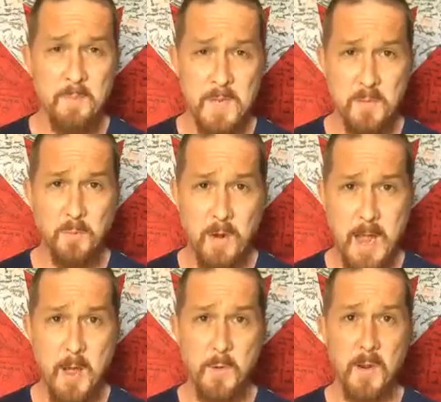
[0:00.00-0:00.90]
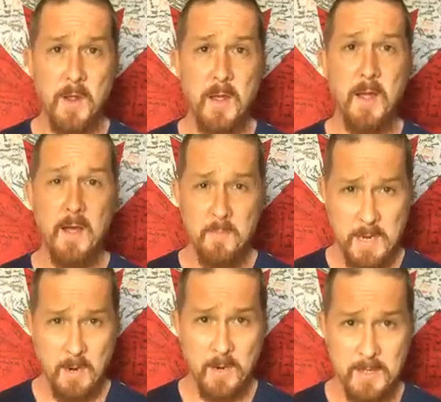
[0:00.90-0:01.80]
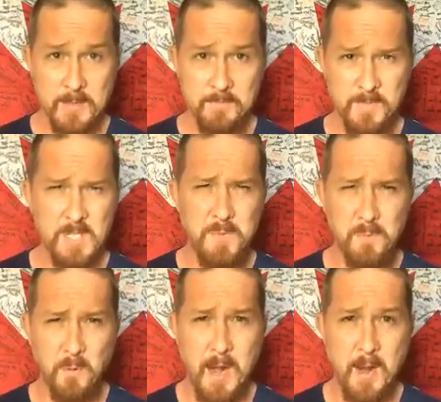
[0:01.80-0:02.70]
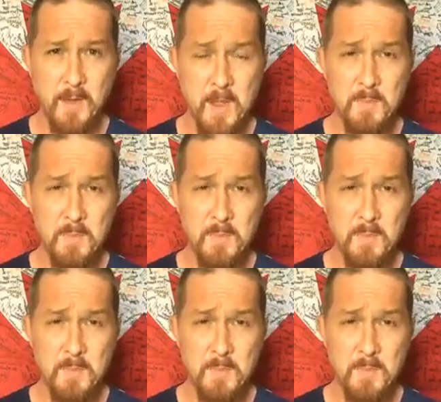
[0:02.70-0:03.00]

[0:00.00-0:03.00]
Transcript: Be a proud American. Just be proud.